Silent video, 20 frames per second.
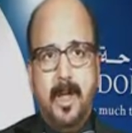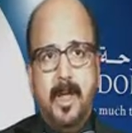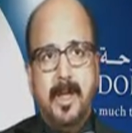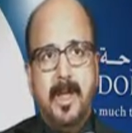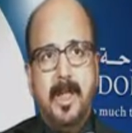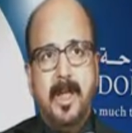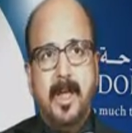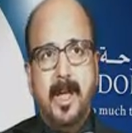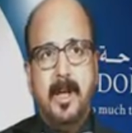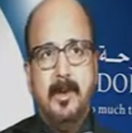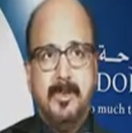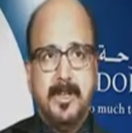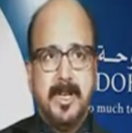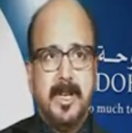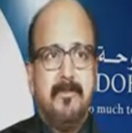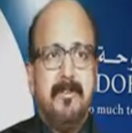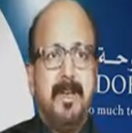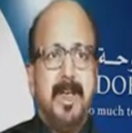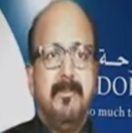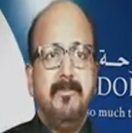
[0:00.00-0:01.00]
Well, it
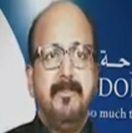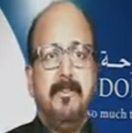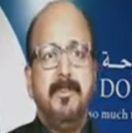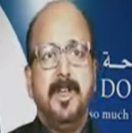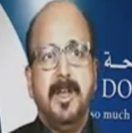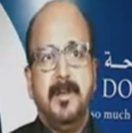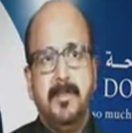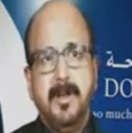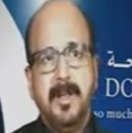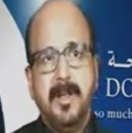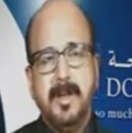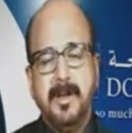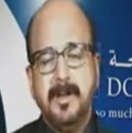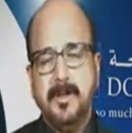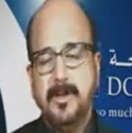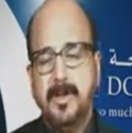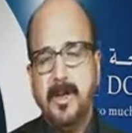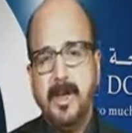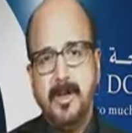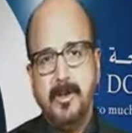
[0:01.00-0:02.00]
was agreed $15
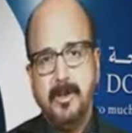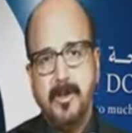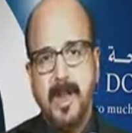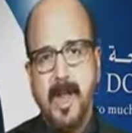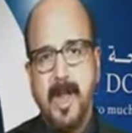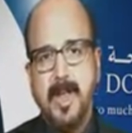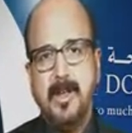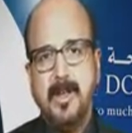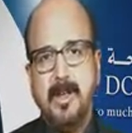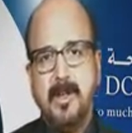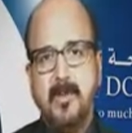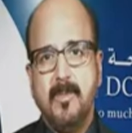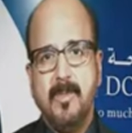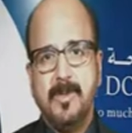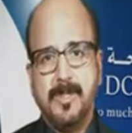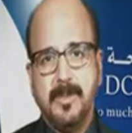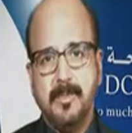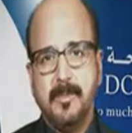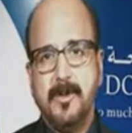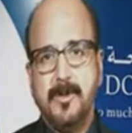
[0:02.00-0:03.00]
billion. Ukraine
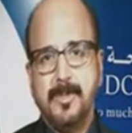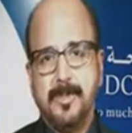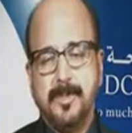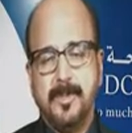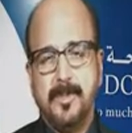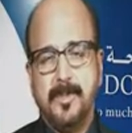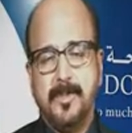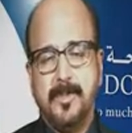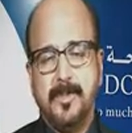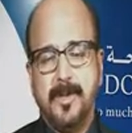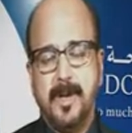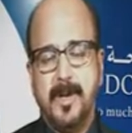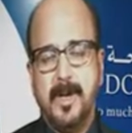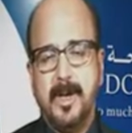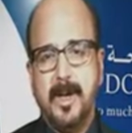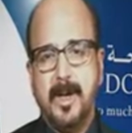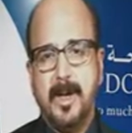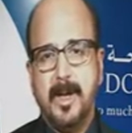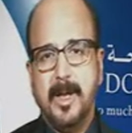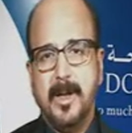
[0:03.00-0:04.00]
was supposed to
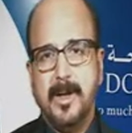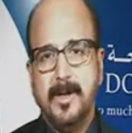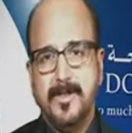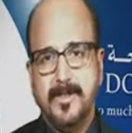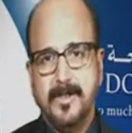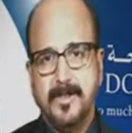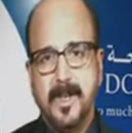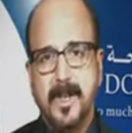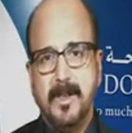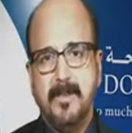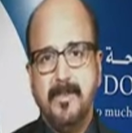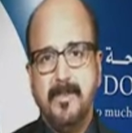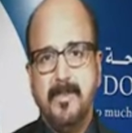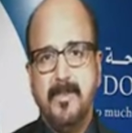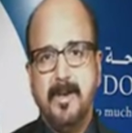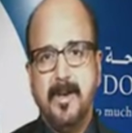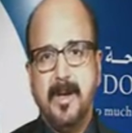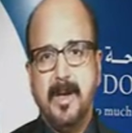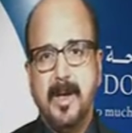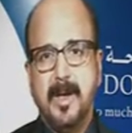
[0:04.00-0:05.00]

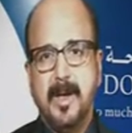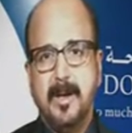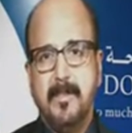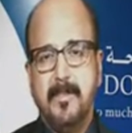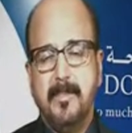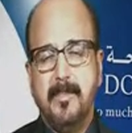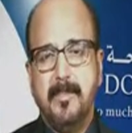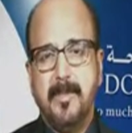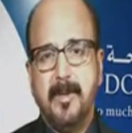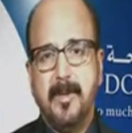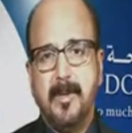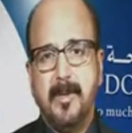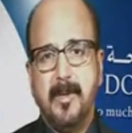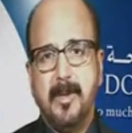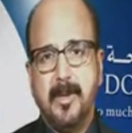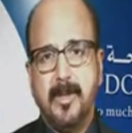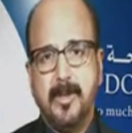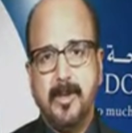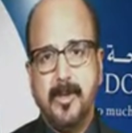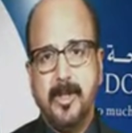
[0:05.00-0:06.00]
receive
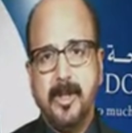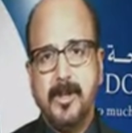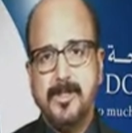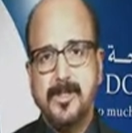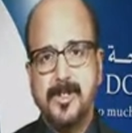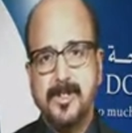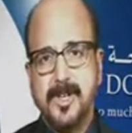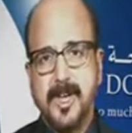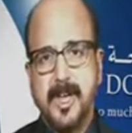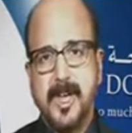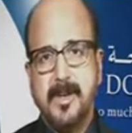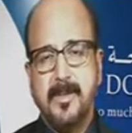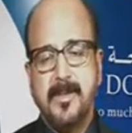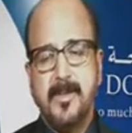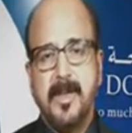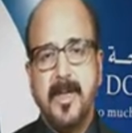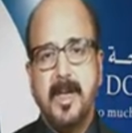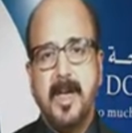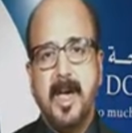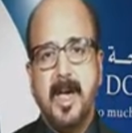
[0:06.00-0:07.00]
in
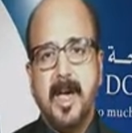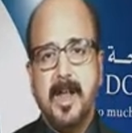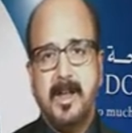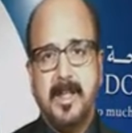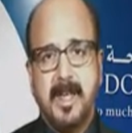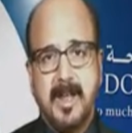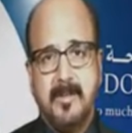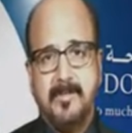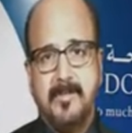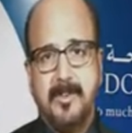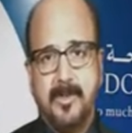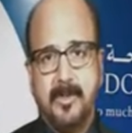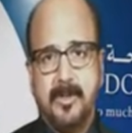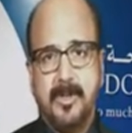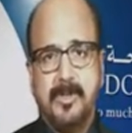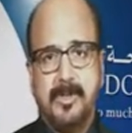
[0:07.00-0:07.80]
2010, and thereafter